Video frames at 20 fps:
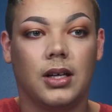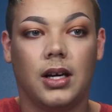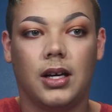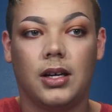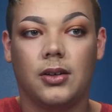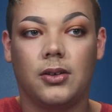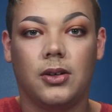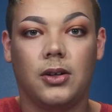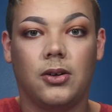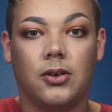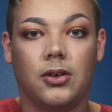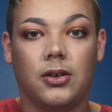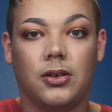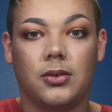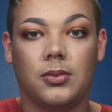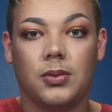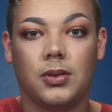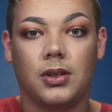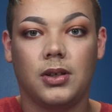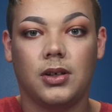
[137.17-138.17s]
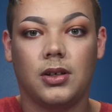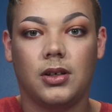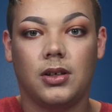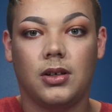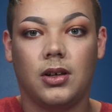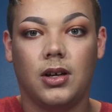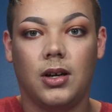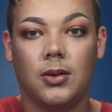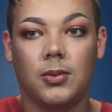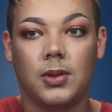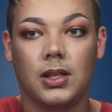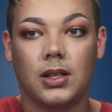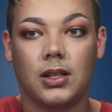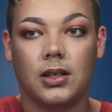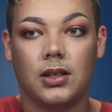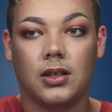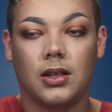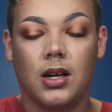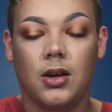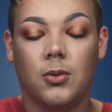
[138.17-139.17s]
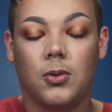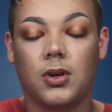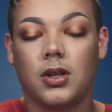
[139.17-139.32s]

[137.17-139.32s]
I don't know, I was pretty good at everything.